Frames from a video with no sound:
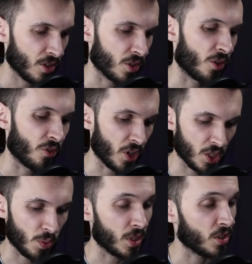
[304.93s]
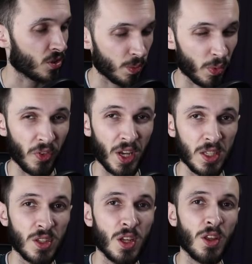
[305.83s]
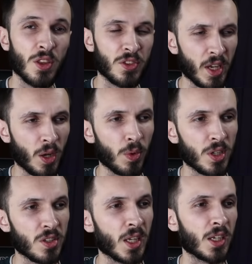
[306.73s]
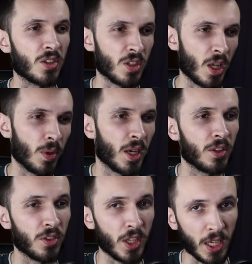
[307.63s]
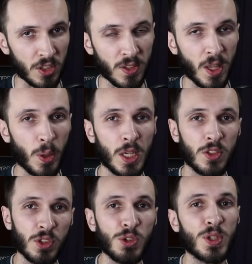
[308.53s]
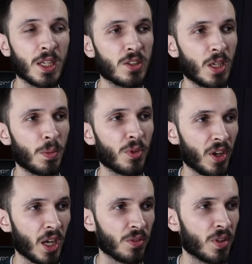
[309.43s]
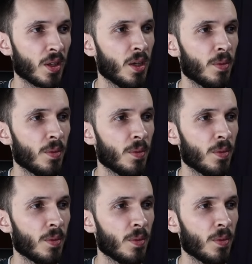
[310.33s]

So the first one is super fast, the second one is slightly slower, and they get slower until you get to number 5.